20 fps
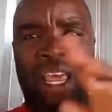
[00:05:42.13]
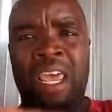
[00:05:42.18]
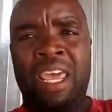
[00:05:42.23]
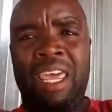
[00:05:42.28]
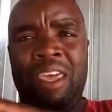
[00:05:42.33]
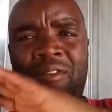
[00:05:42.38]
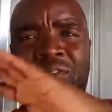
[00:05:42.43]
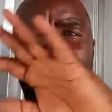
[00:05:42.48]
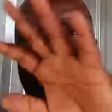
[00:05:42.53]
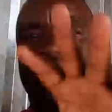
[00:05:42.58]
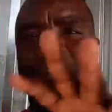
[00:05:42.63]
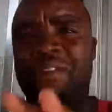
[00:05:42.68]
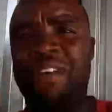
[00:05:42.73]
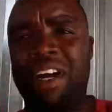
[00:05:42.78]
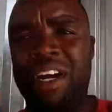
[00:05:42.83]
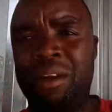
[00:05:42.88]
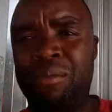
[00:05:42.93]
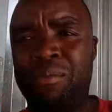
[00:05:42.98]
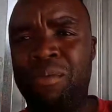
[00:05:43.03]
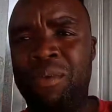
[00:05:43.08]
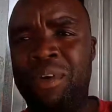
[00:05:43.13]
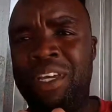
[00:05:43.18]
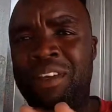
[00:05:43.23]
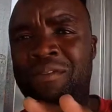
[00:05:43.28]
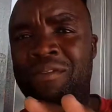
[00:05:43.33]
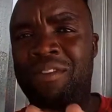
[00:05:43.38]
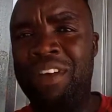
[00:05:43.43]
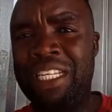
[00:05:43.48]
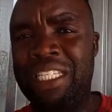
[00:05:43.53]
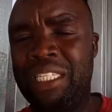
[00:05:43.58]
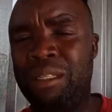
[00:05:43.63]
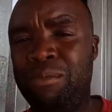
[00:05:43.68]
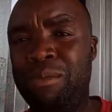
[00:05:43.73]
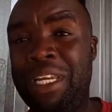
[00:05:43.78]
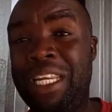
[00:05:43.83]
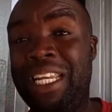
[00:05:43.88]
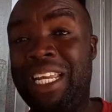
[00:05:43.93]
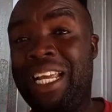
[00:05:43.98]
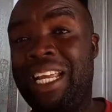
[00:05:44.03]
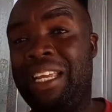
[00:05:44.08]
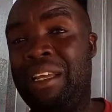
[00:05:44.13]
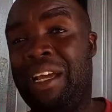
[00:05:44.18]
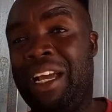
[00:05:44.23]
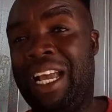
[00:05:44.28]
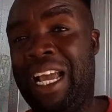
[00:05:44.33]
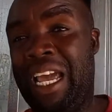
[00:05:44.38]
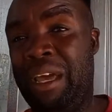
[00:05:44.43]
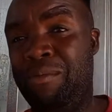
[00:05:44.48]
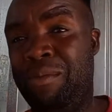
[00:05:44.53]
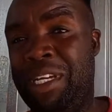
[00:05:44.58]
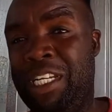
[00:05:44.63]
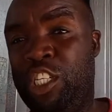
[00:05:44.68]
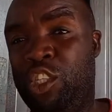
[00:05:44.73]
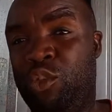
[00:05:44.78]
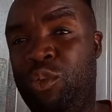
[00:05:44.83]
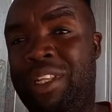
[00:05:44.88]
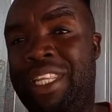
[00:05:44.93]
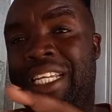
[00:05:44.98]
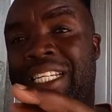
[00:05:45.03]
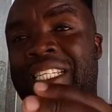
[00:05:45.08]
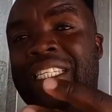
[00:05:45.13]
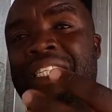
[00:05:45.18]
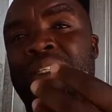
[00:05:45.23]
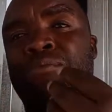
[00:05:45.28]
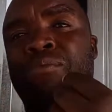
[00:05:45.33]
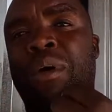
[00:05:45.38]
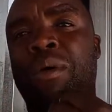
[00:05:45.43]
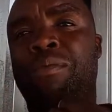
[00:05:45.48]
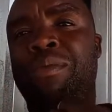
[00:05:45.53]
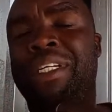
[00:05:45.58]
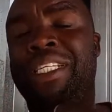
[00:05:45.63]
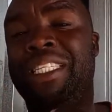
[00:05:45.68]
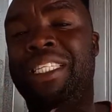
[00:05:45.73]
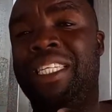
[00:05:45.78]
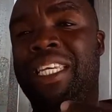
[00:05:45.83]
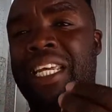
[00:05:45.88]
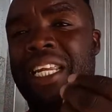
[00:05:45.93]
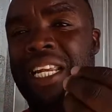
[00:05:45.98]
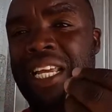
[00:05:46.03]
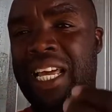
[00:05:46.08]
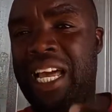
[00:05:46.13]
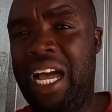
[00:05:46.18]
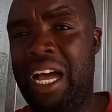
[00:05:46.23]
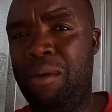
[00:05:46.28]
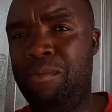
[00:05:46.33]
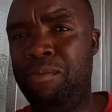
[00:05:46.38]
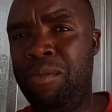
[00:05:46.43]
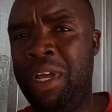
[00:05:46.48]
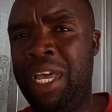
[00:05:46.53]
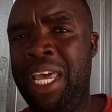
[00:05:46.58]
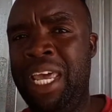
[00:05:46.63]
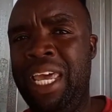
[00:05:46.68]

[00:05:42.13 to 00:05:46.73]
a favorable investment climate so that Zimbabweans can come